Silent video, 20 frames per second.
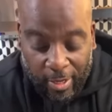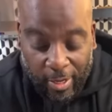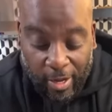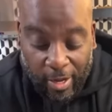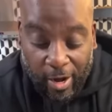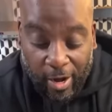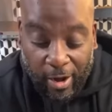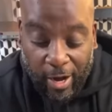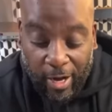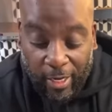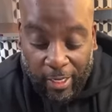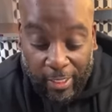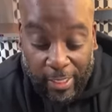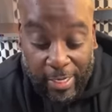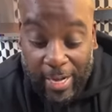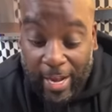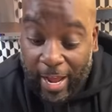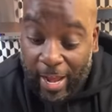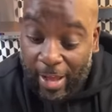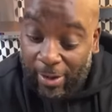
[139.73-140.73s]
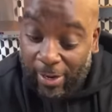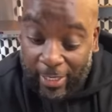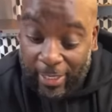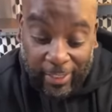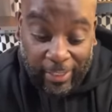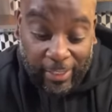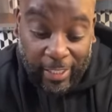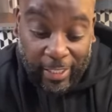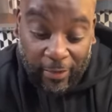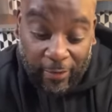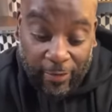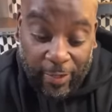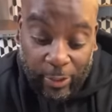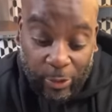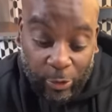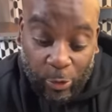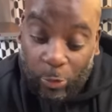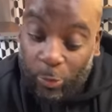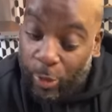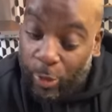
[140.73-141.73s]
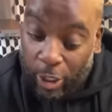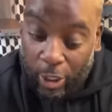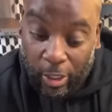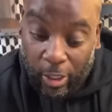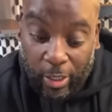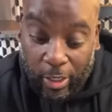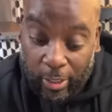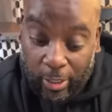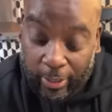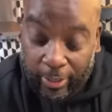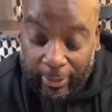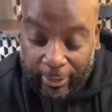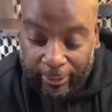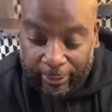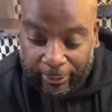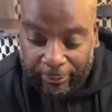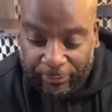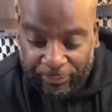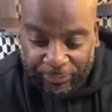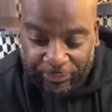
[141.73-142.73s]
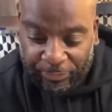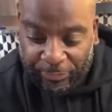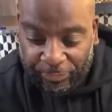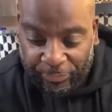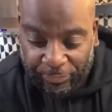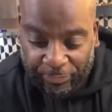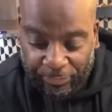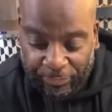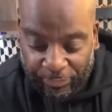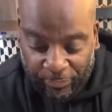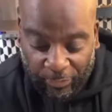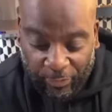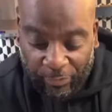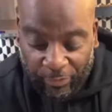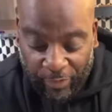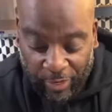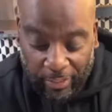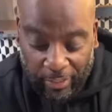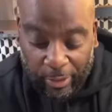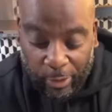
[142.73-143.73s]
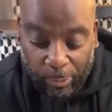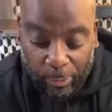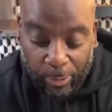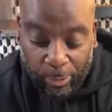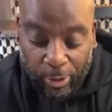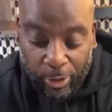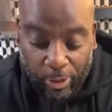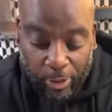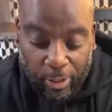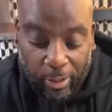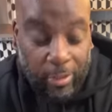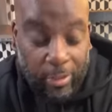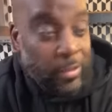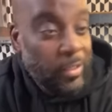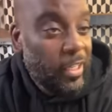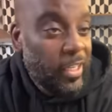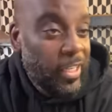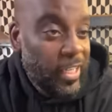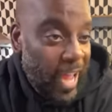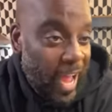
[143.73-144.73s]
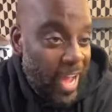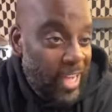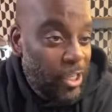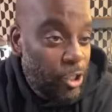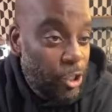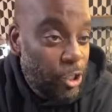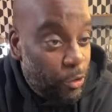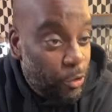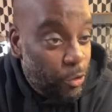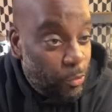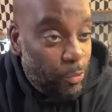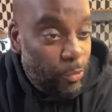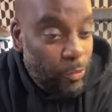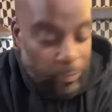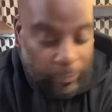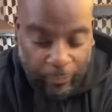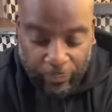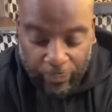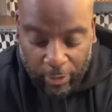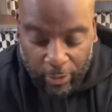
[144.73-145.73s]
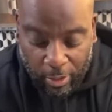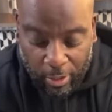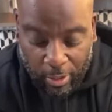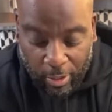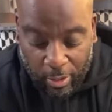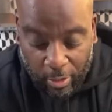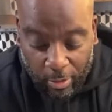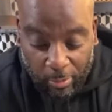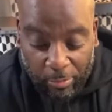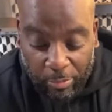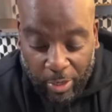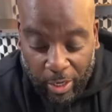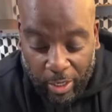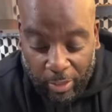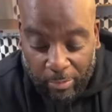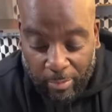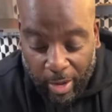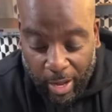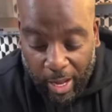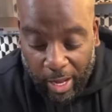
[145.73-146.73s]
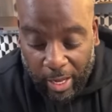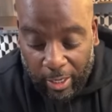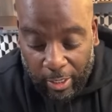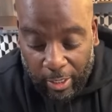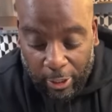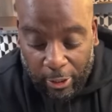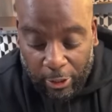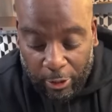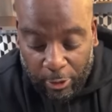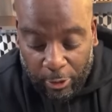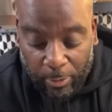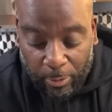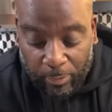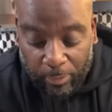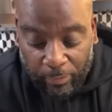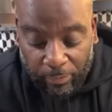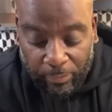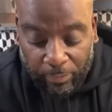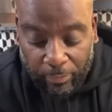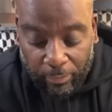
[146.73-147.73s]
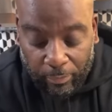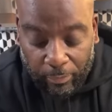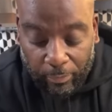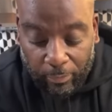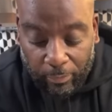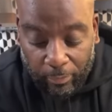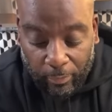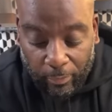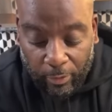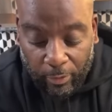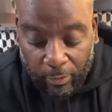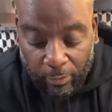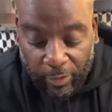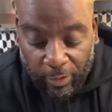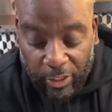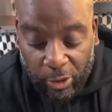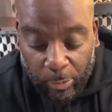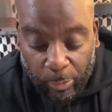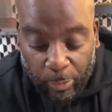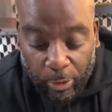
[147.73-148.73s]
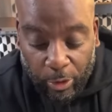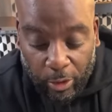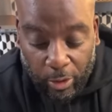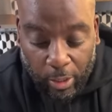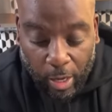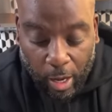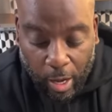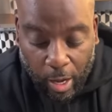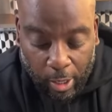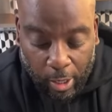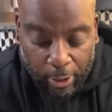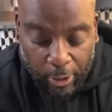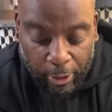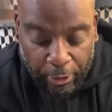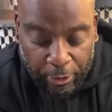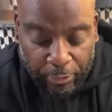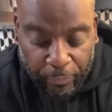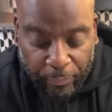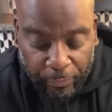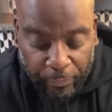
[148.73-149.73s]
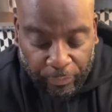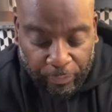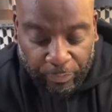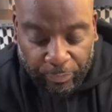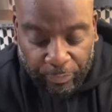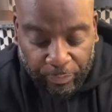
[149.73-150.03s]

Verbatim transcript: All right. Now let's see if this will work. Facebook, not you, but my um, Facebook um,